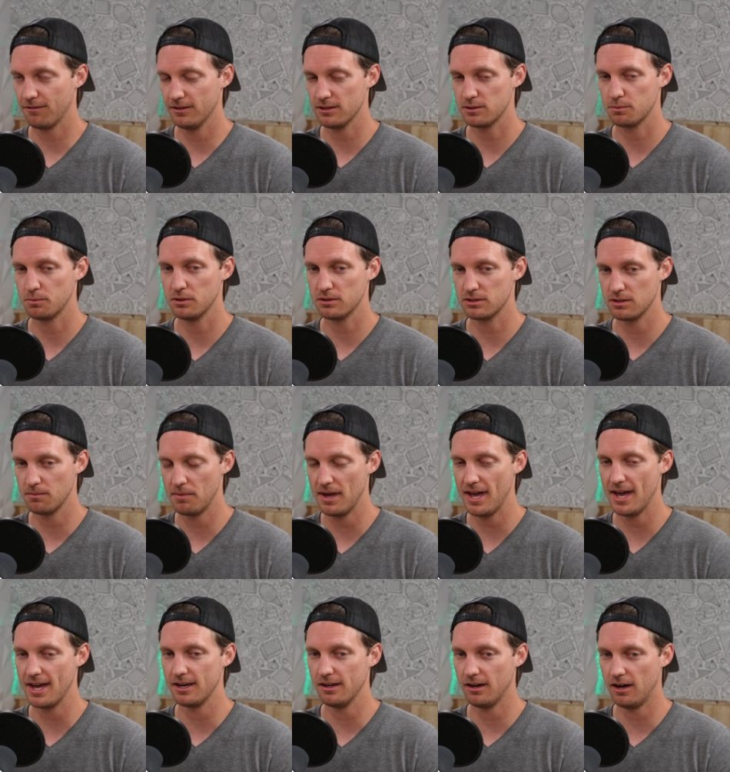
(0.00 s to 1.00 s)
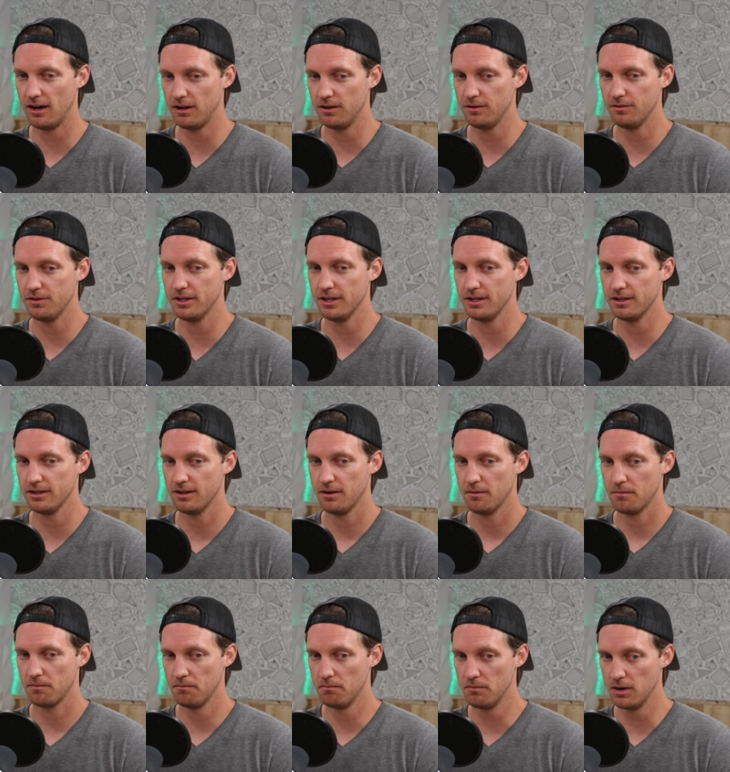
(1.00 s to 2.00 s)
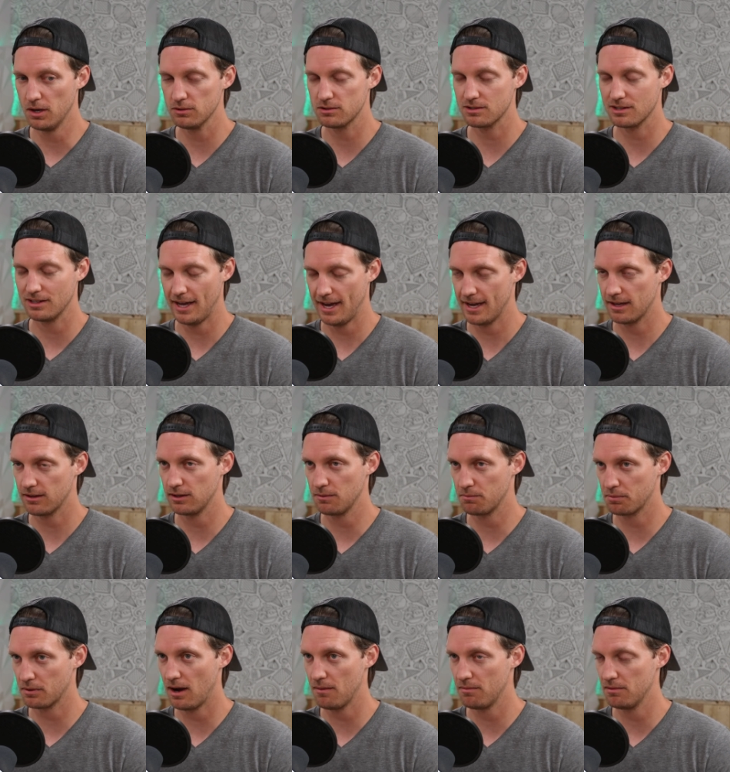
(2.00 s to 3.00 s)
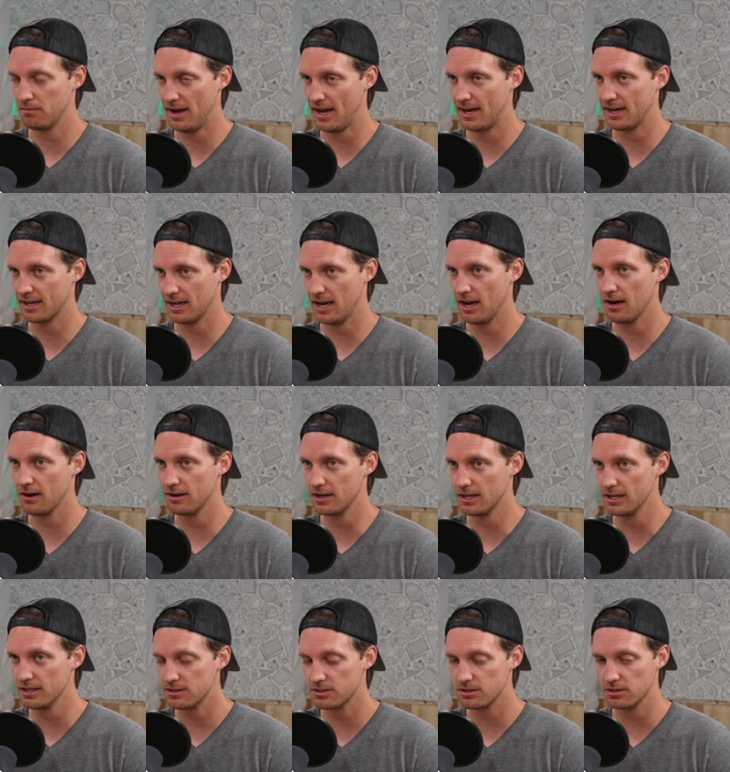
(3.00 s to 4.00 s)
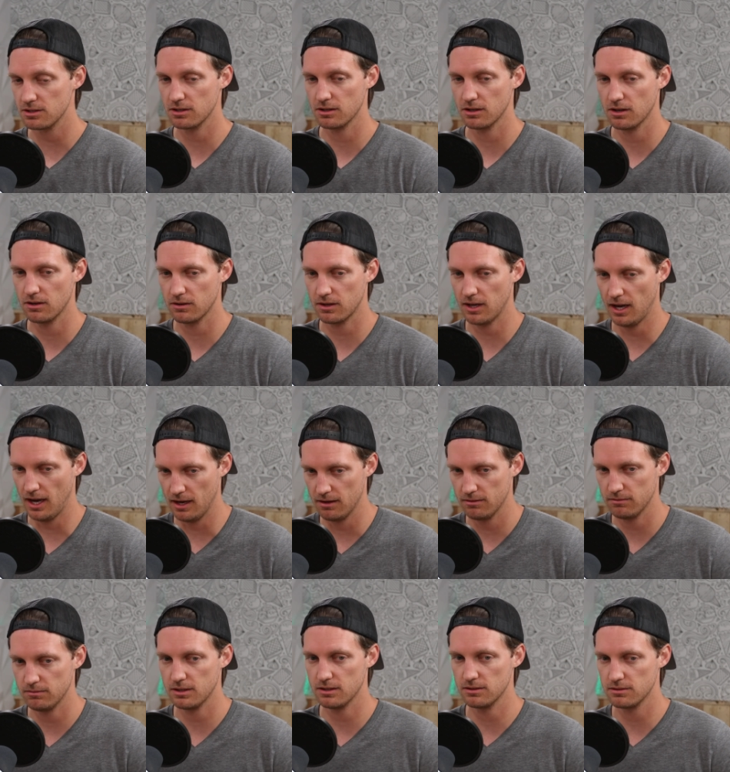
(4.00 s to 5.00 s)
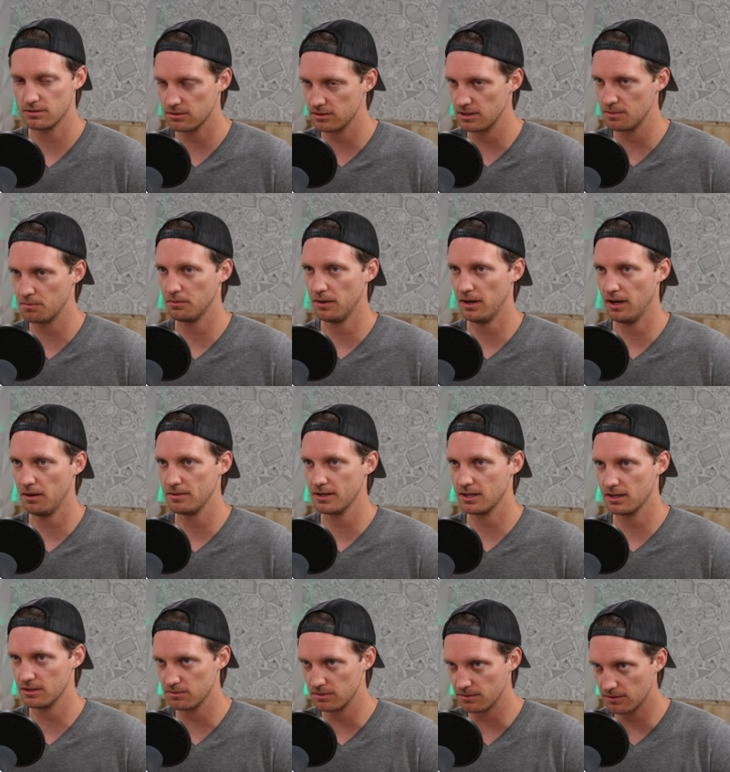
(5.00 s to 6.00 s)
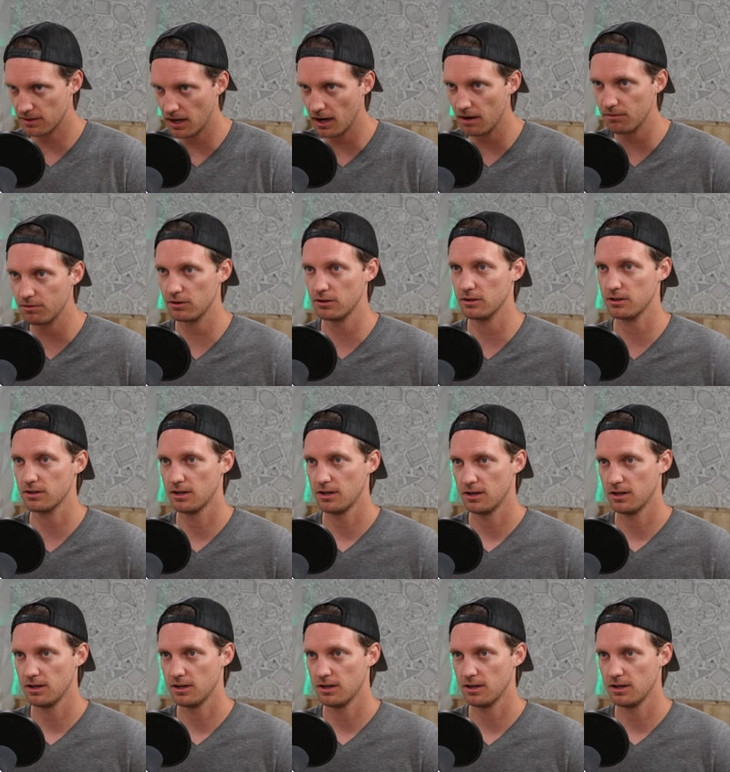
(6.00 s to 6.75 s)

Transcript: Let's put to bed all of the most likely problematic areas. So you can go, okay, we can sleep well because we've covered